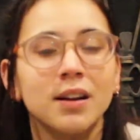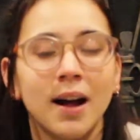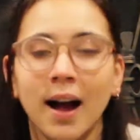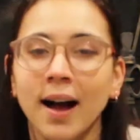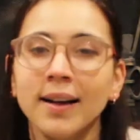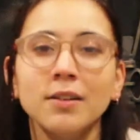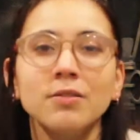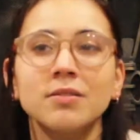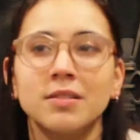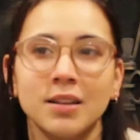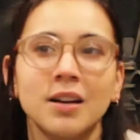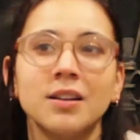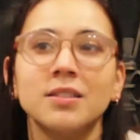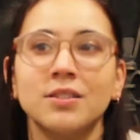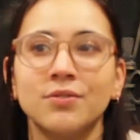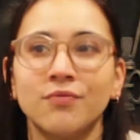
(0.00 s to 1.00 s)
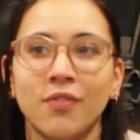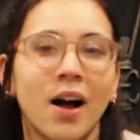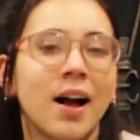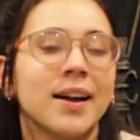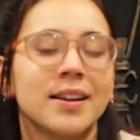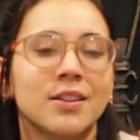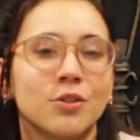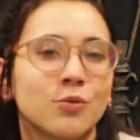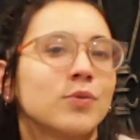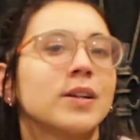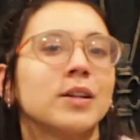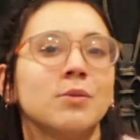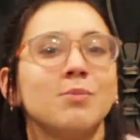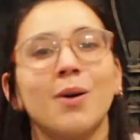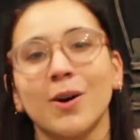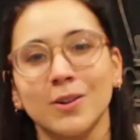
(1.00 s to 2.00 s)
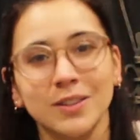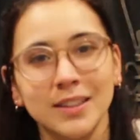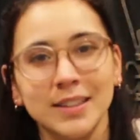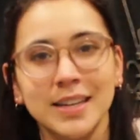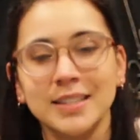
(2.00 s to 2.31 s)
Kyle does find the real Marley.